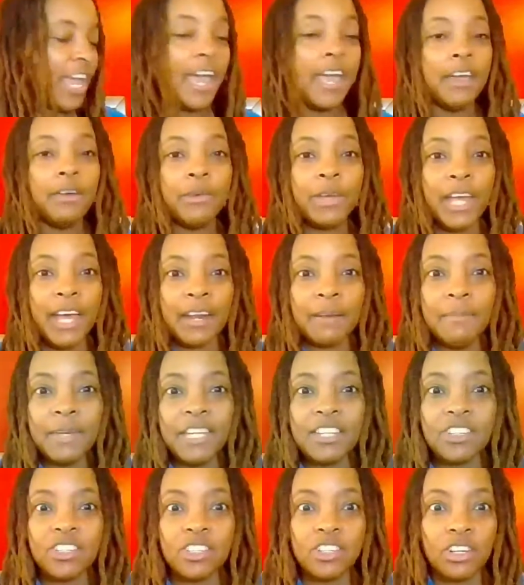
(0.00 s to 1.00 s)
Okay, we got to
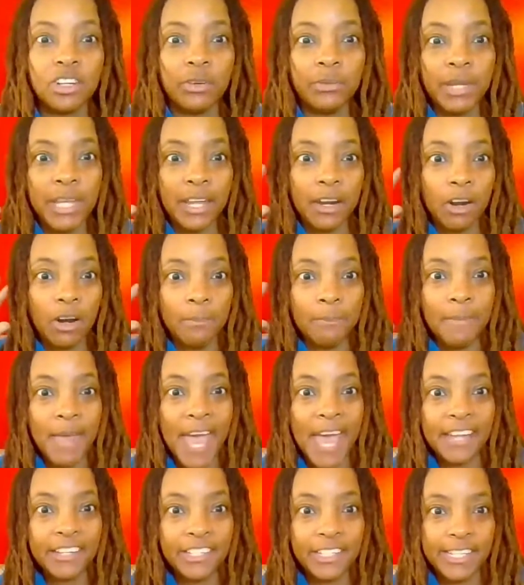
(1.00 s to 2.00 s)
make sure we get our
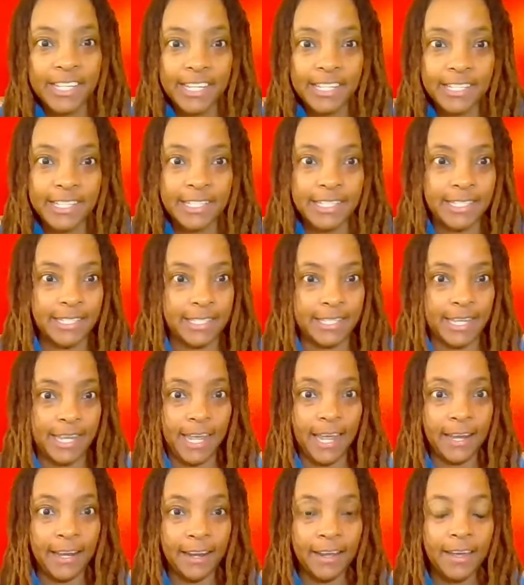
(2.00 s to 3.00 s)
imaginations
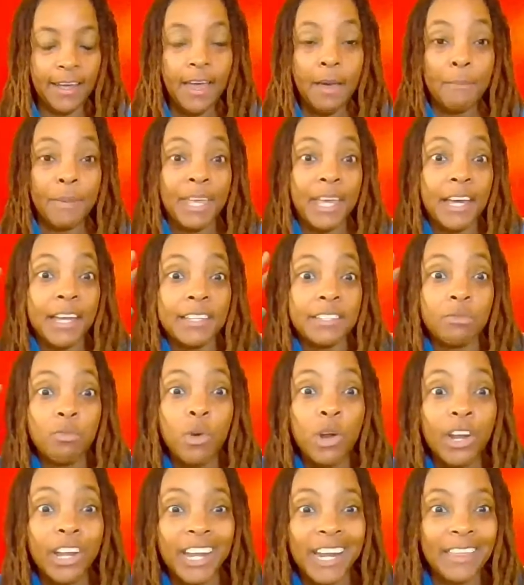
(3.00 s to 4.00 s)
in because
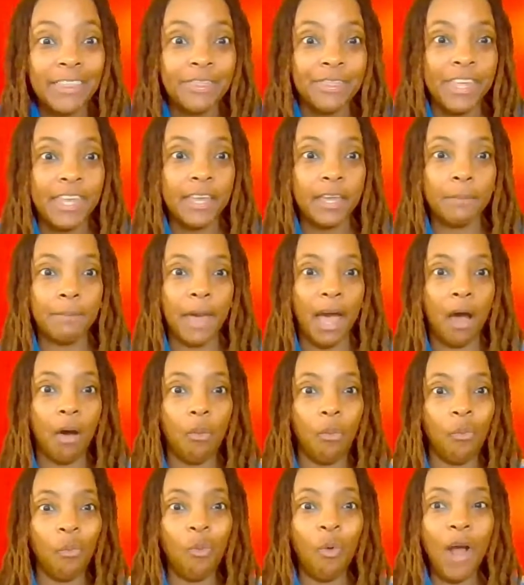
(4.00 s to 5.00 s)
we're going to think
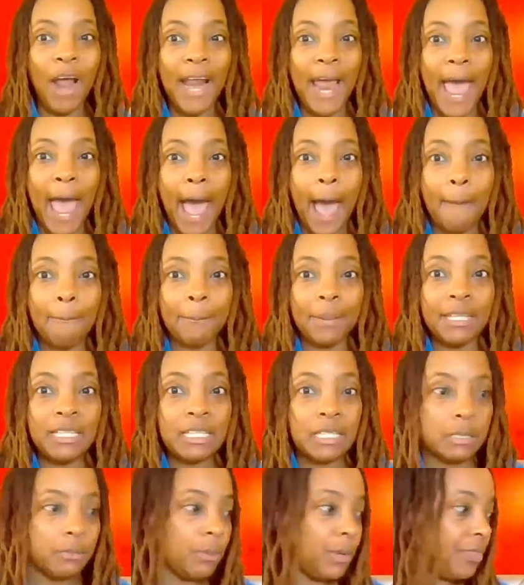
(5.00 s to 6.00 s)
about what
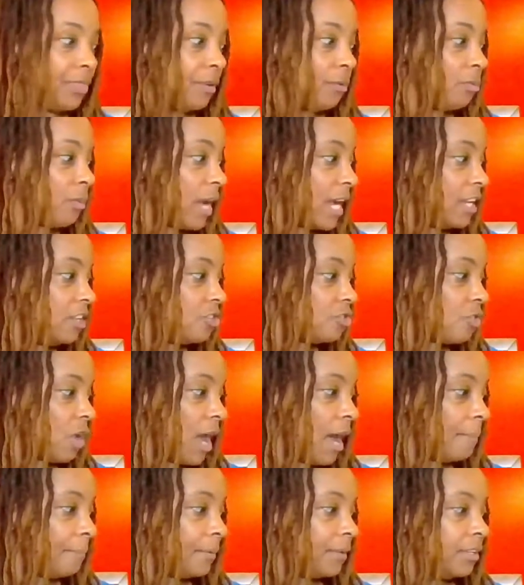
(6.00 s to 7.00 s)
happens with the
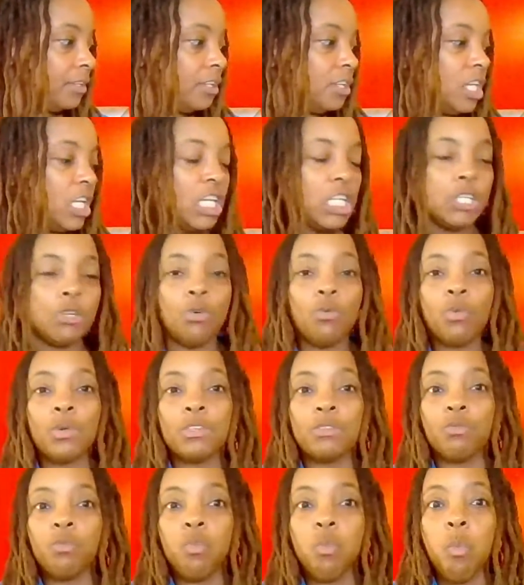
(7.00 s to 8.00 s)
raindrop. So it
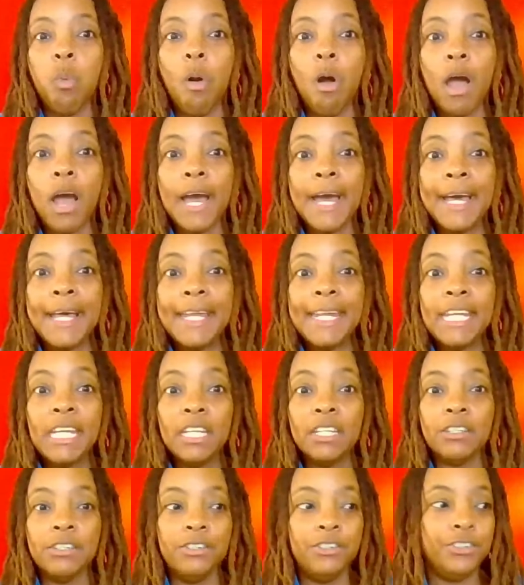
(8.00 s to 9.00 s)
was one
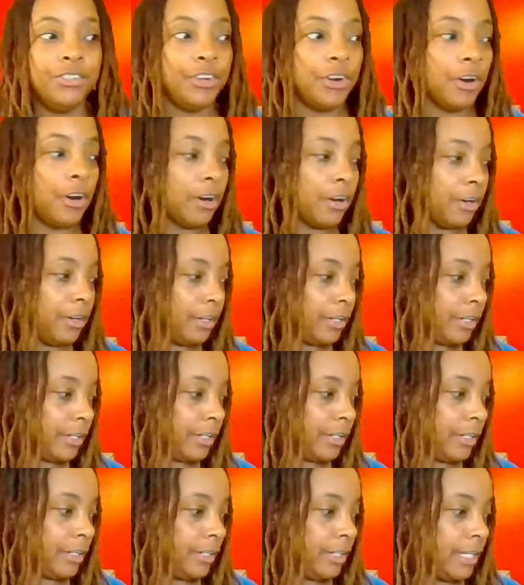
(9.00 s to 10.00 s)
dark
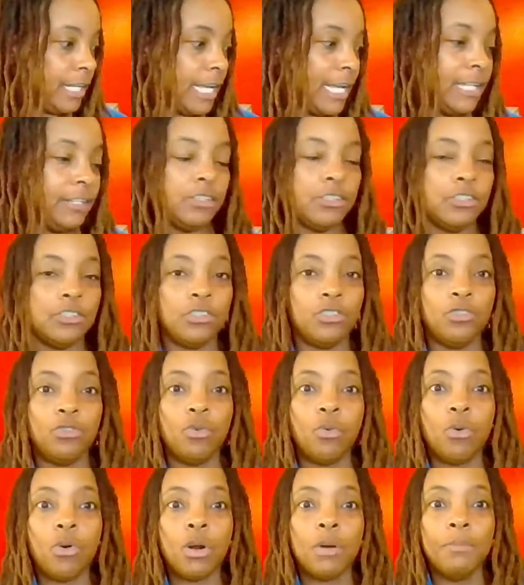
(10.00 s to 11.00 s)
and
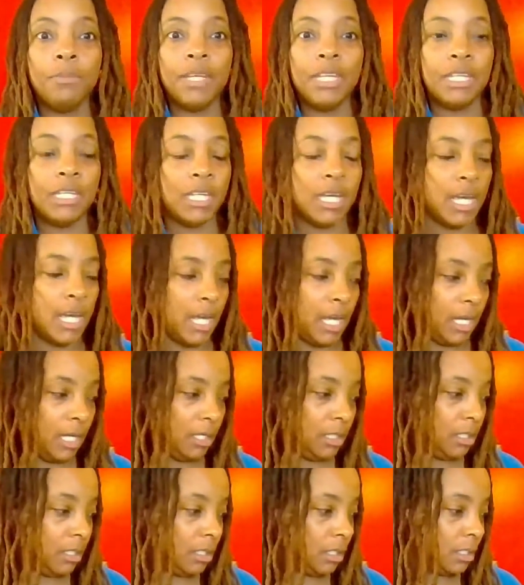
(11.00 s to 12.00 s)
stormy
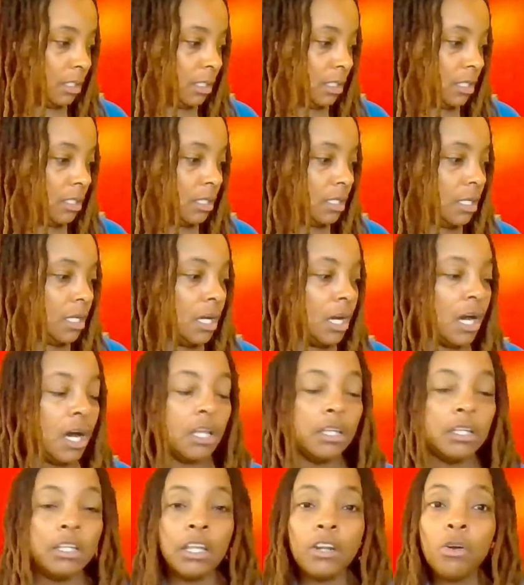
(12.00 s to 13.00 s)
day.
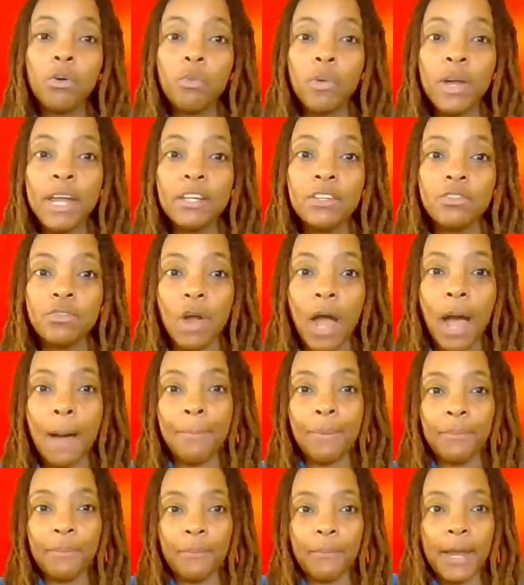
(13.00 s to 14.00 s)
A little
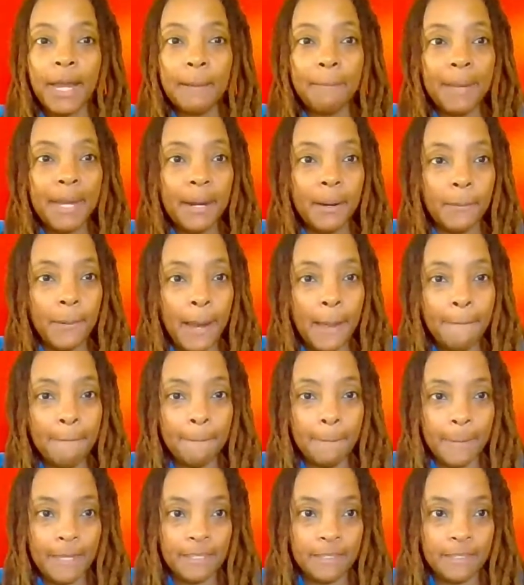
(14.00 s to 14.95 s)
raindrop, right up here, right?